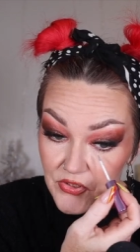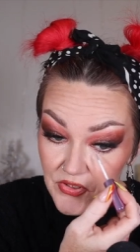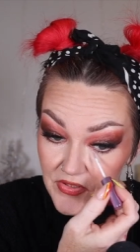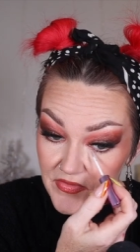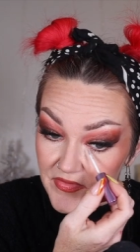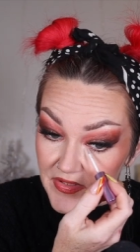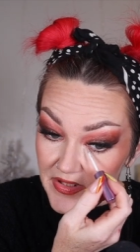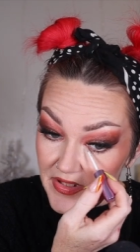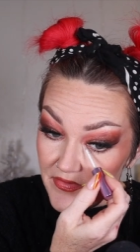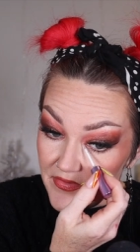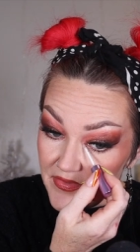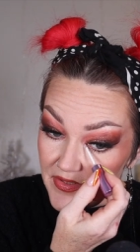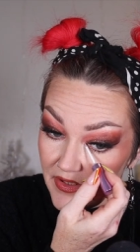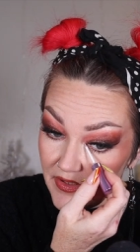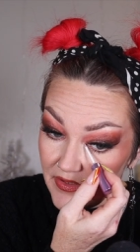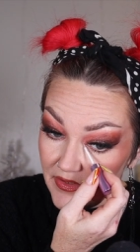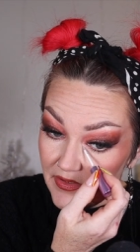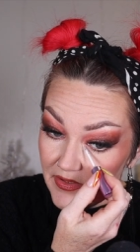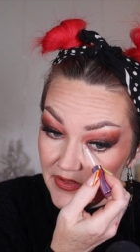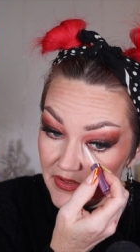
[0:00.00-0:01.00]
Just gives a
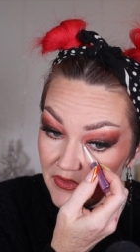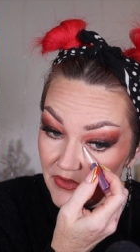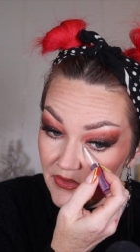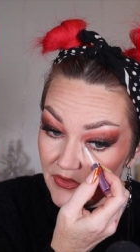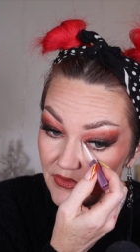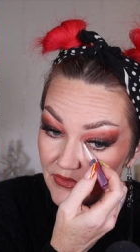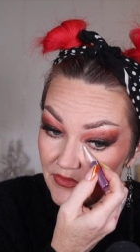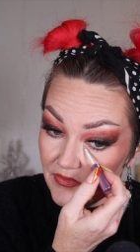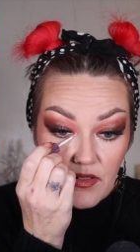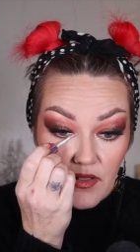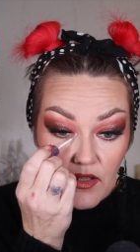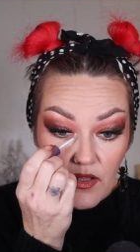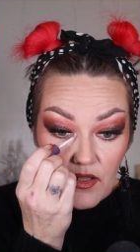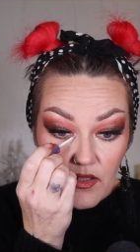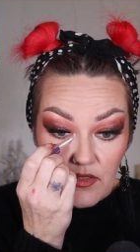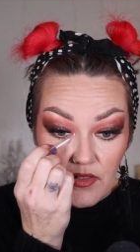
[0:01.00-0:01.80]
little, a